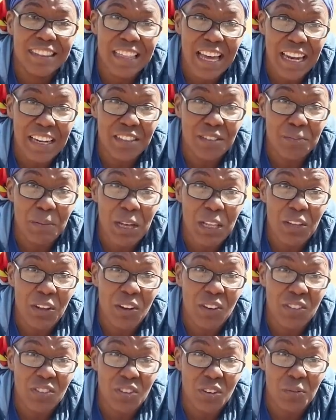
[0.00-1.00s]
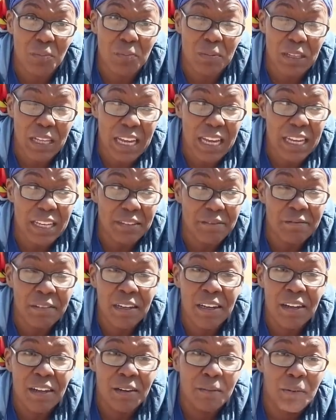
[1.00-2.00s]
That is my long-term plan.
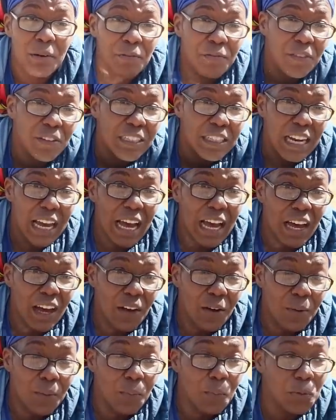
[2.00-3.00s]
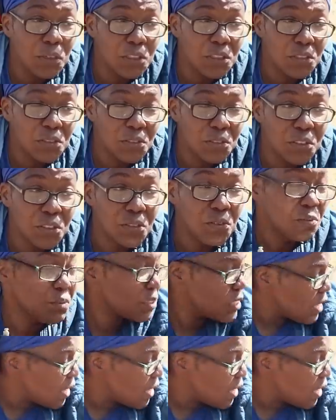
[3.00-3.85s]
But for now, we're just going to use